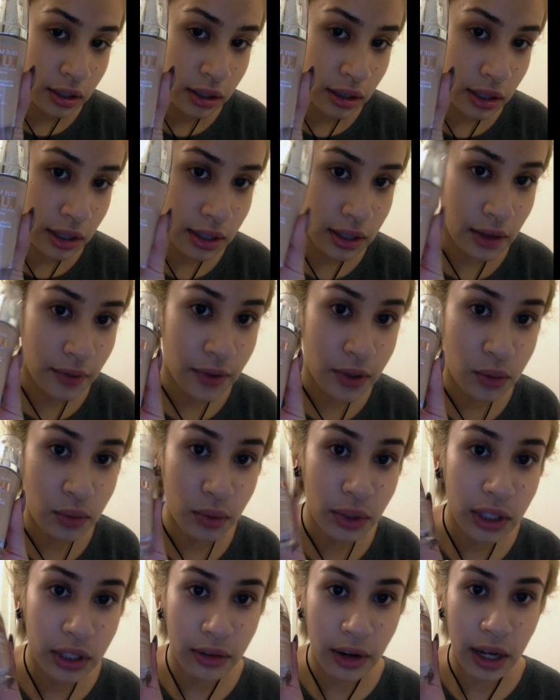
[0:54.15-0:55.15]
The stuff is
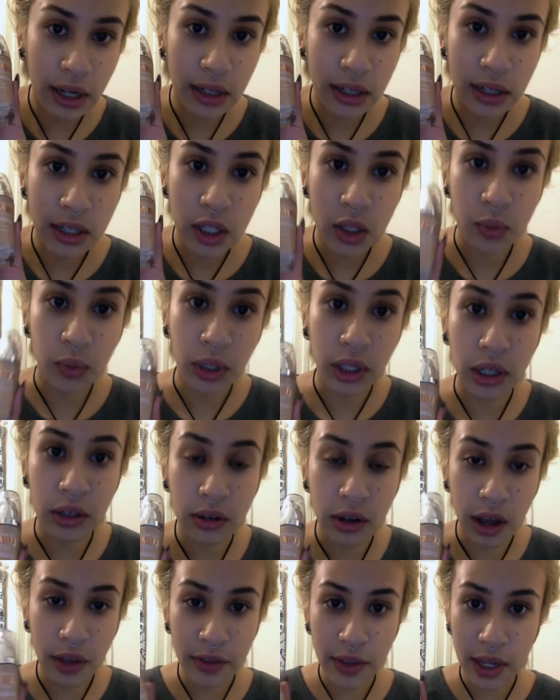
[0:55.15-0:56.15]
really great and it's really
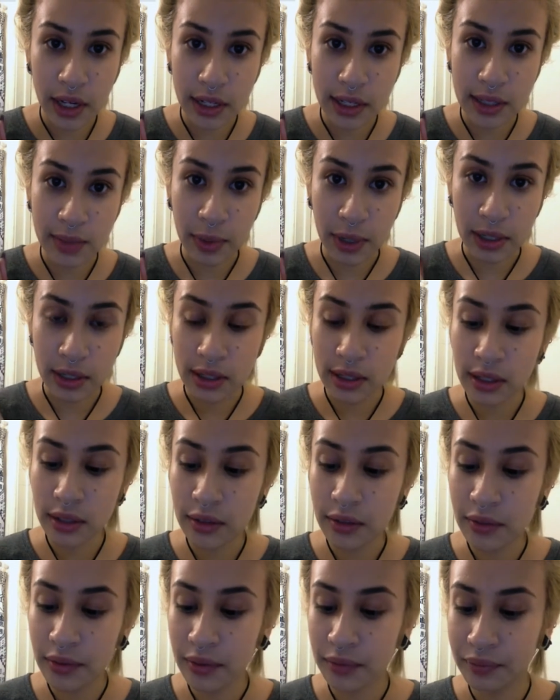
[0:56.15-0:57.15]
not that expensive.